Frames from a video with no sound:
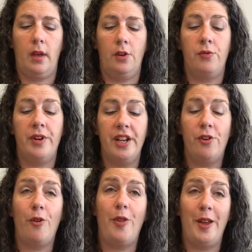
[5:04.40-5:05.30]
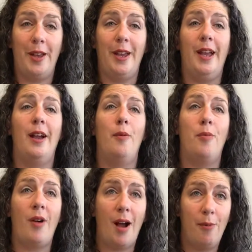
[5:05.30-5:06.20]
critical thinking,
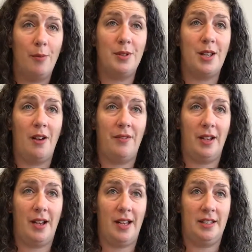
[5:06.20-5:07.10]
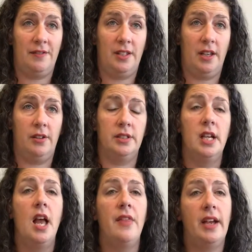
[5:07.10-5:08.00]
problem solving kinds of skills,
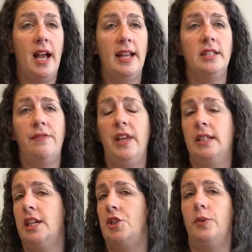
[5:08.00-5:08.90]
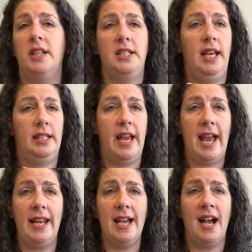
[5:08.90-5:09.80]
the kinds of things that you can take to
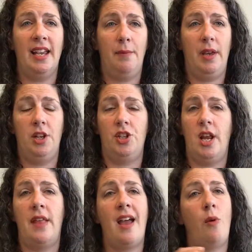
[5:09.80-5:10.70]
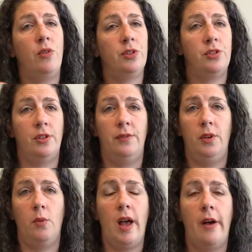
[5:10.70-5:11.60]
any occupation and that will serve
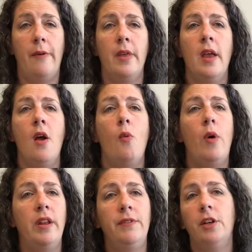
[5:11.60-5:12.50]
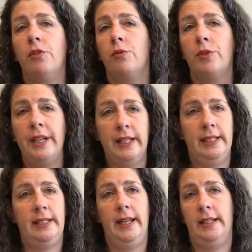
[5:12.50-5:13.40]
you well. One of the
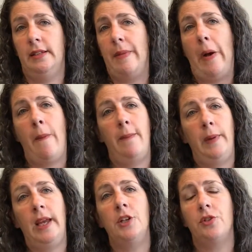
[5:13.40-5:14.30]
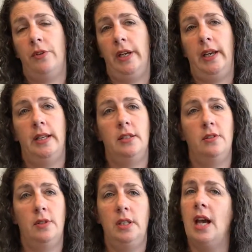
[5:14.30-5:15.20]
greatest things about majoring in
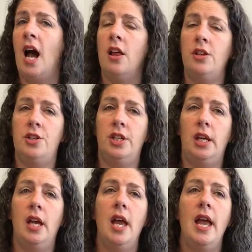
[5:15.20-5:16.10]
sociology